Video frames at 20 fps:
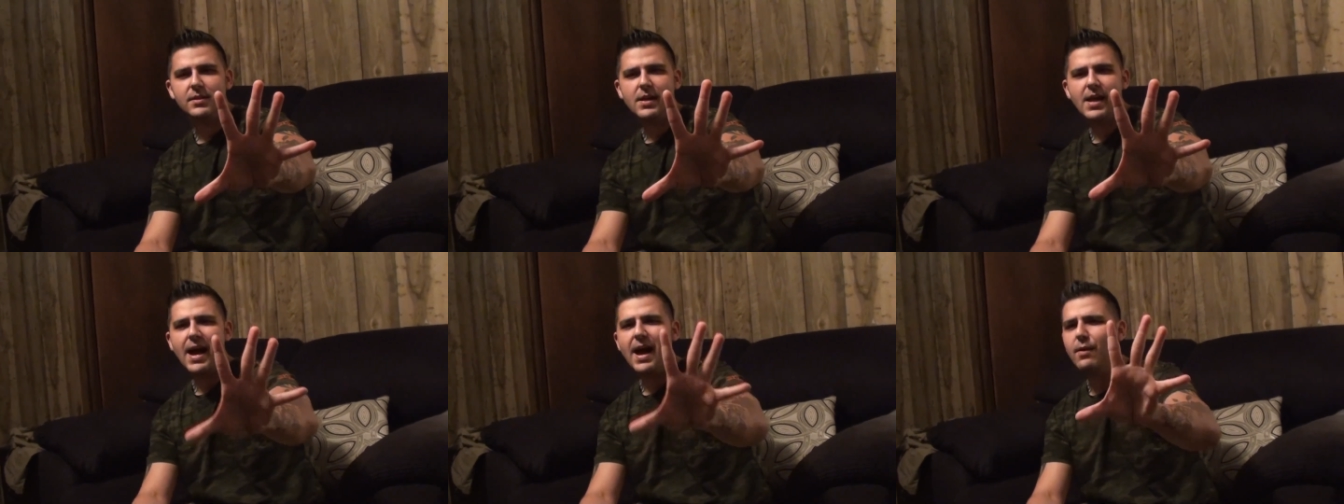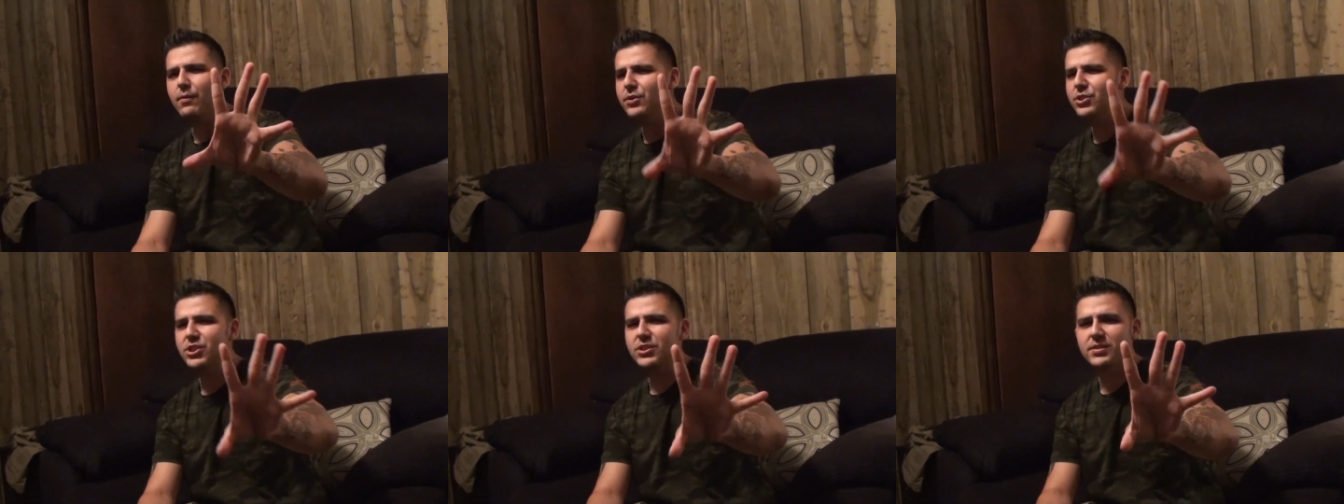
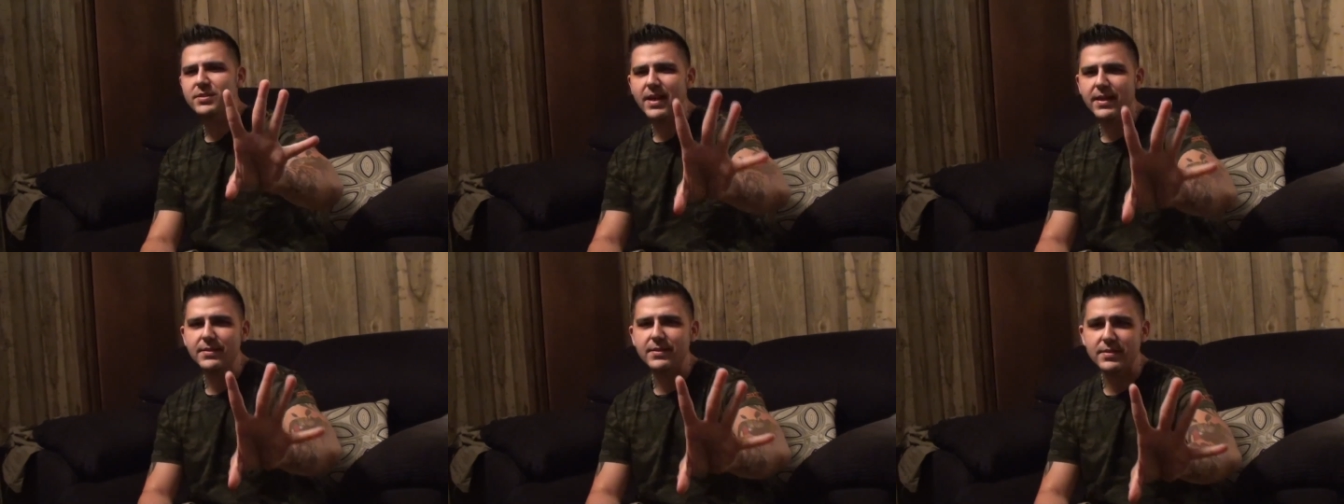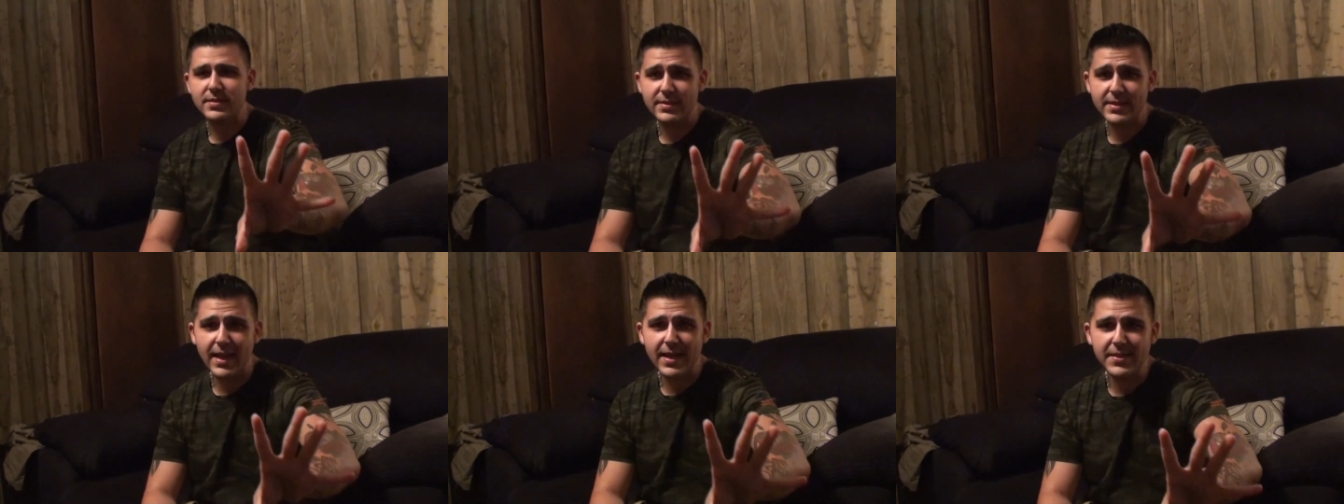I would just like to
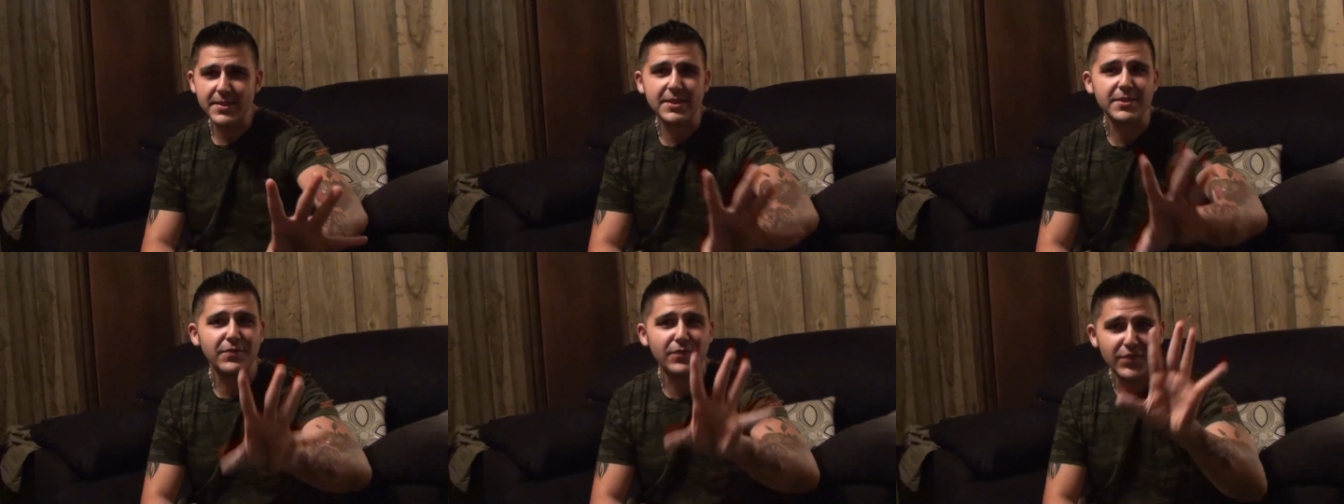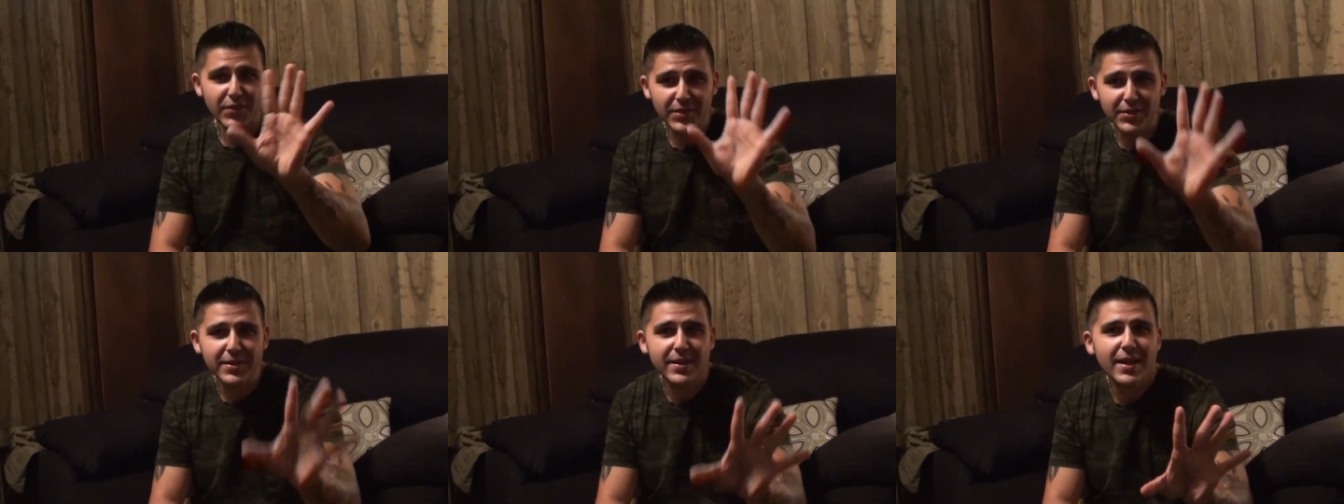say that the
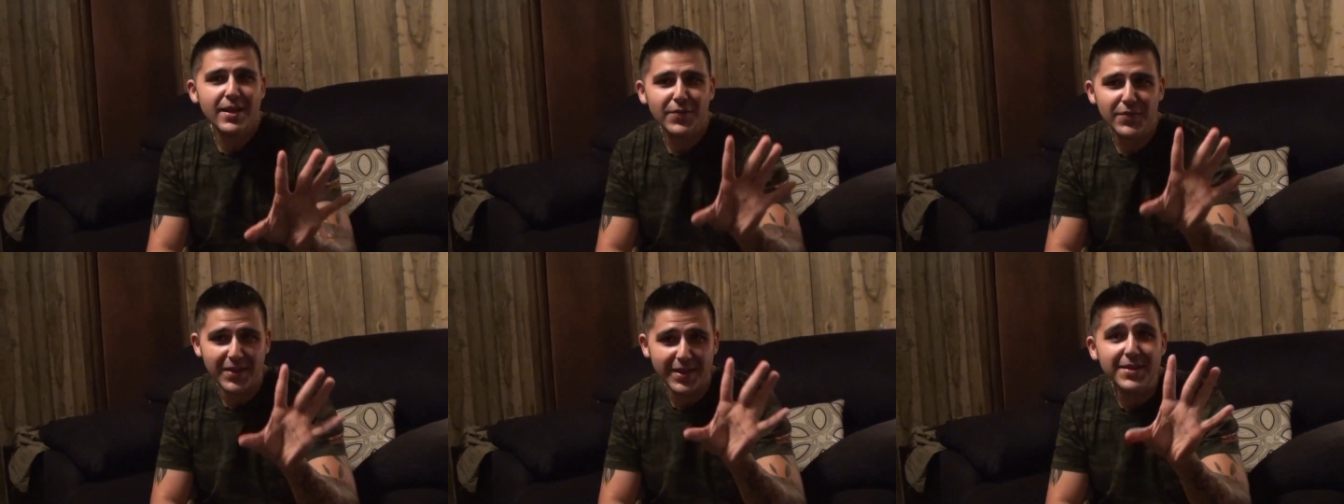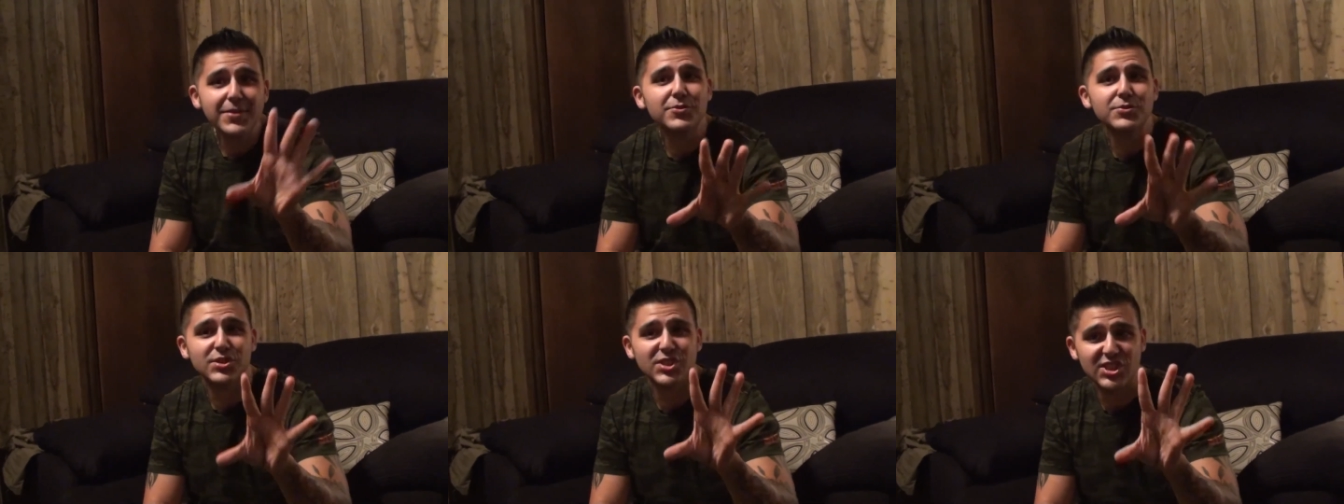Philadelphia
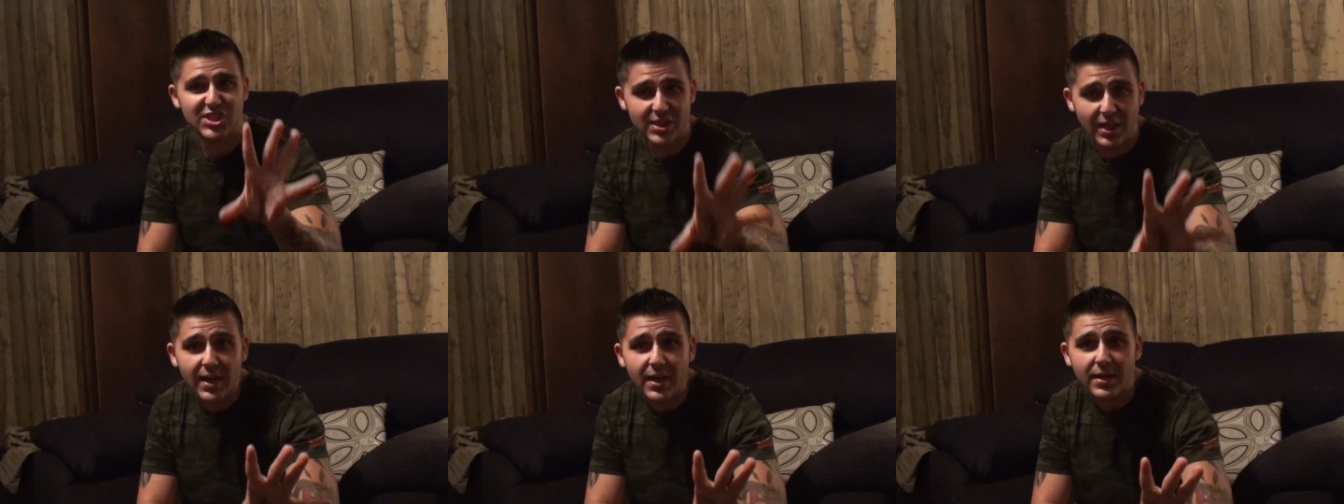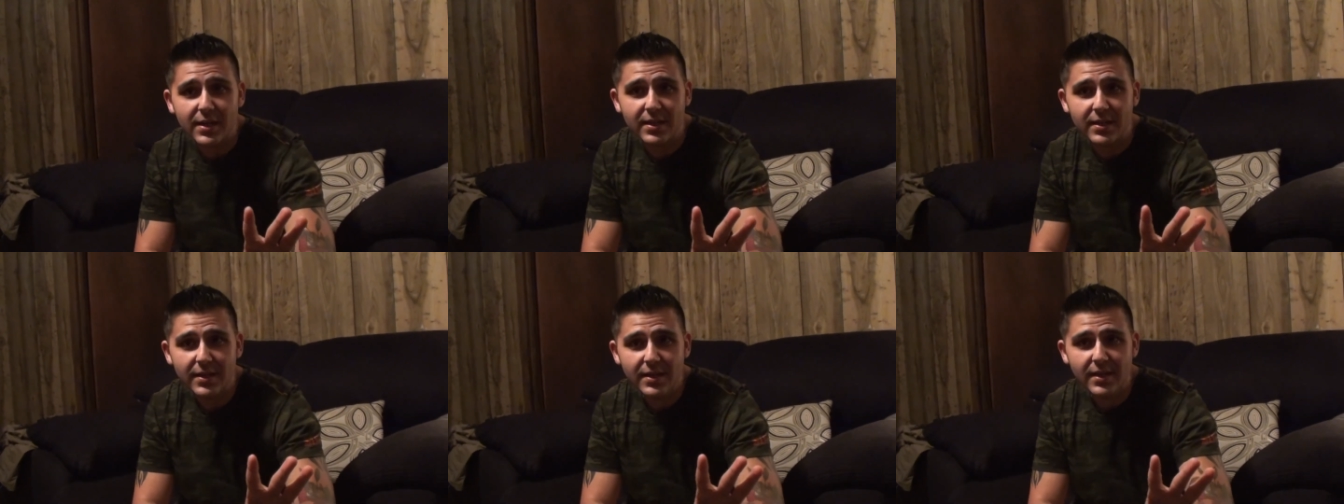Eagles
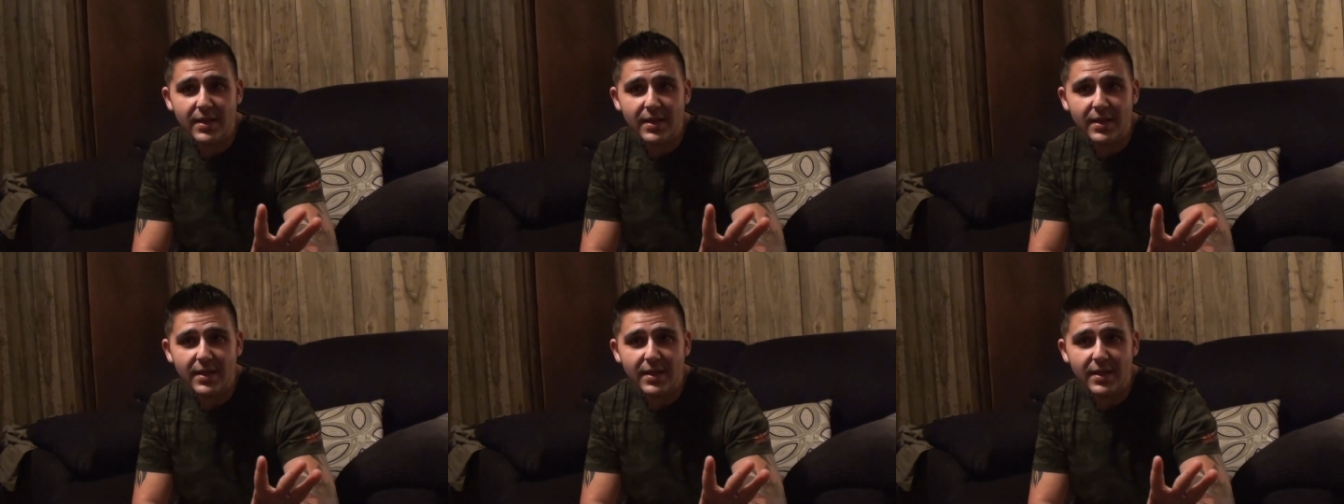suck.